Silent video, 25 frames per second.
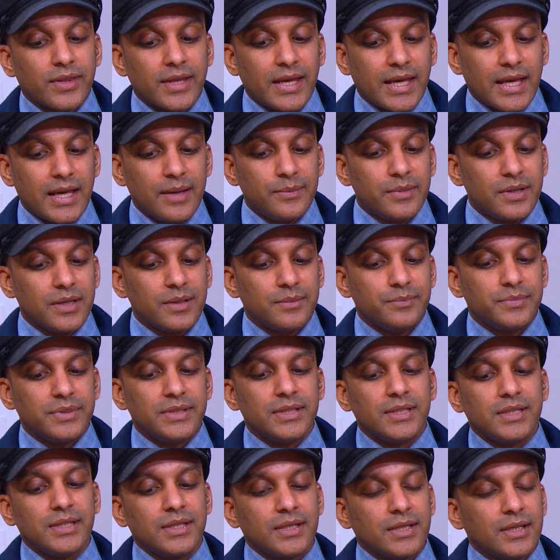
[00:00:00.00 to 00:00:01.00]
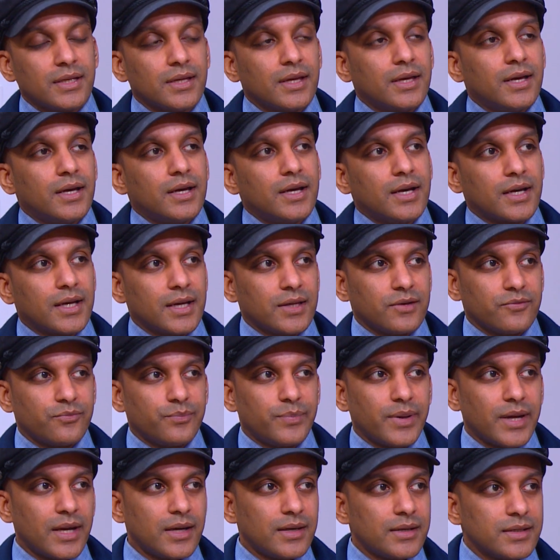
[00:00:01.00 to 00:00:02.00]
Emma being a kind of
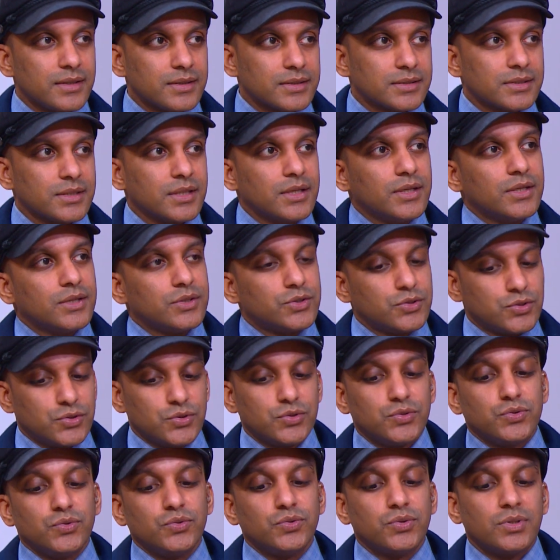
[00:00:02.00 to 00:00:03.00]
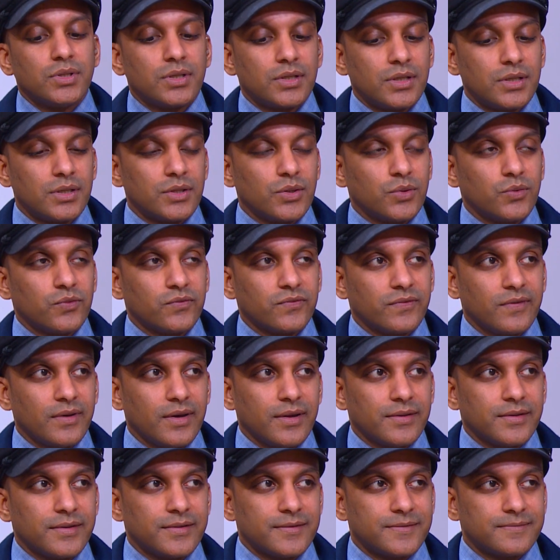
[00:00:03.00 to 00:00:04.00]
parent to her own father.